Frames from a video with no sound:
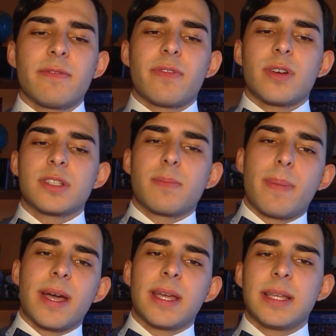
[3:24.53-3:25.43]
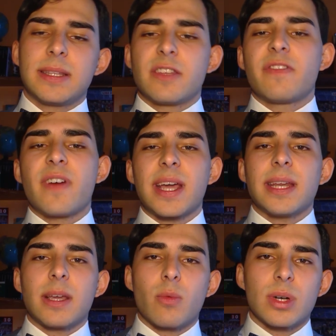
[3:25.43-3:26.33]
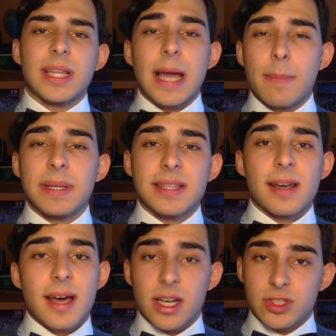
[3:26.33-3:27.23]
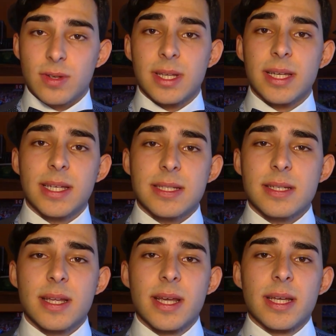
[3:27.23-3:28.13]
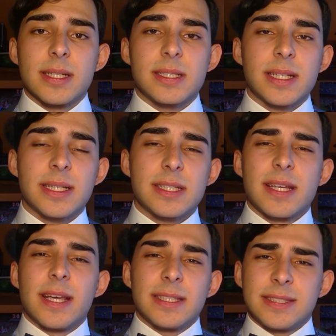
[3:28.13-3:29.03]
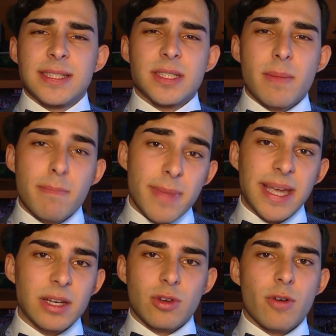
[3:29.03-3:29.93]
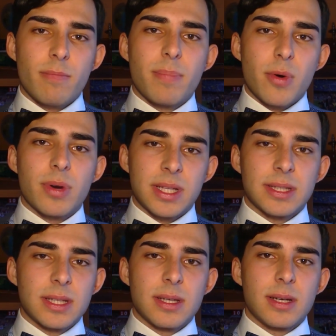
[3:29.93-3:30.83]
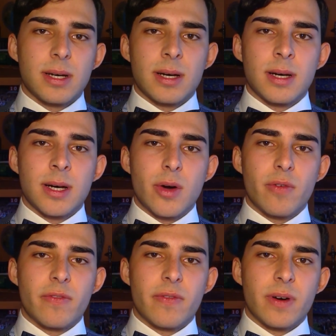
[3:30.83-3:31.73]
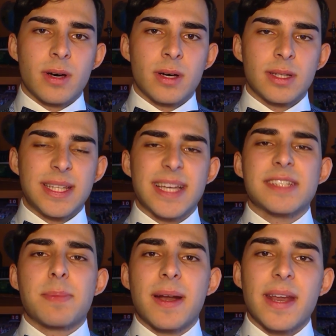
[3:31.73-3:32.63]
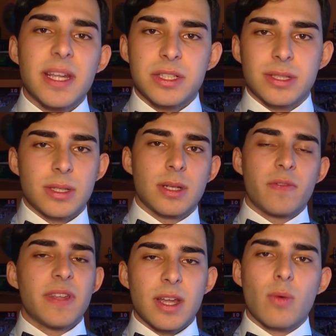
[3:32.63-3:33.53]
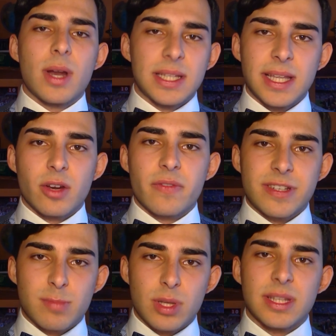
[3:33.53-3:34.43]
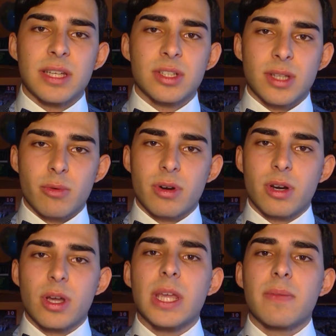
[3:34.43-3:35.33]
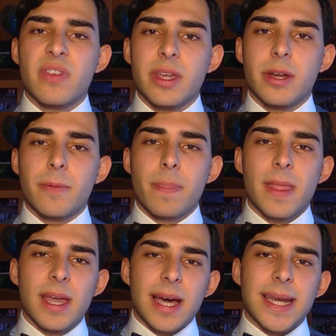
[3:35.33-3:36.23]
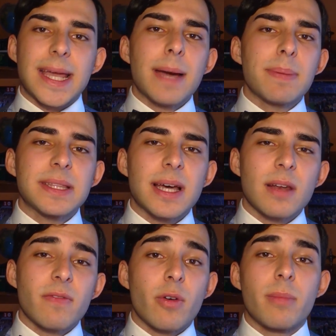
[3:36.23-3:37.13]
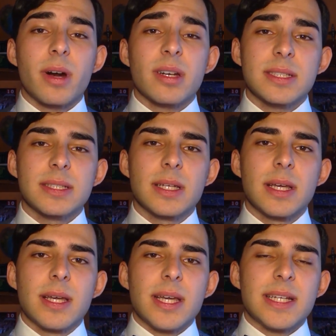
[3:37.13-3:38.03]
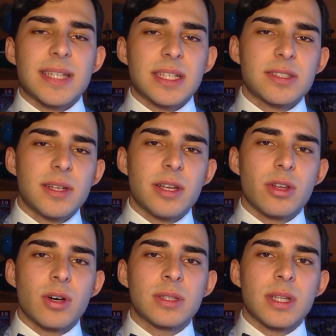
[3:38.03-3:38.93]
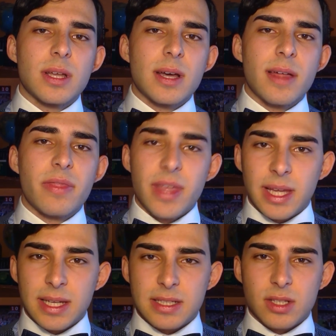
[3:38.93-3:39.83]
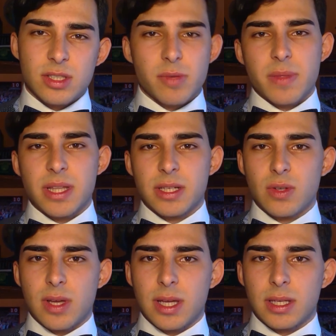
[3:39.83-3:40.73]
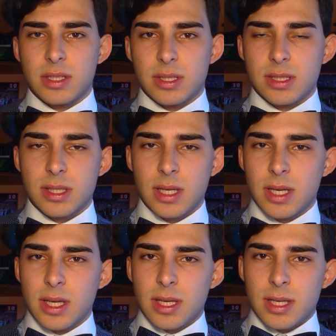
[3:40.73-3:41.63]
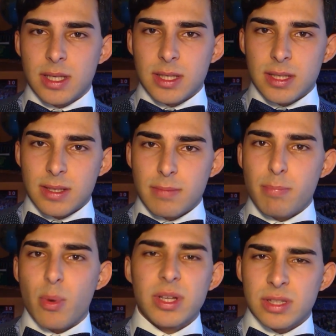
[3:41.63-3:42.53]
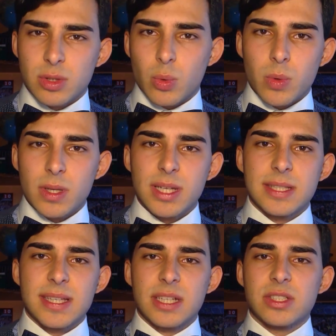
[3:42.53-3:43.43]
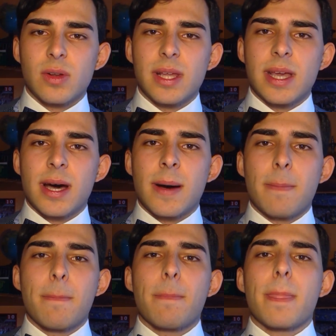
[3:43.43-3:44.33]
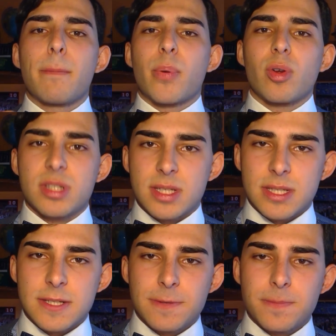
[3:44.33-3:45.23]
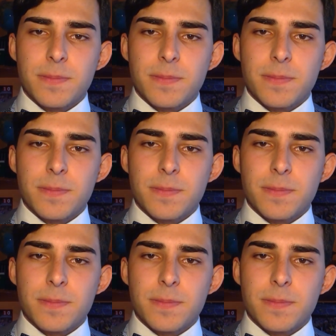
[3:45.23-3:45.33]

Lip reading: first by defining what capital actually is, since this is the main component of the explanation of inequality and of exploitation that we're going to give here. And capital for Marx is actually not a thing. It's not something that you can just point to. It's actually a process.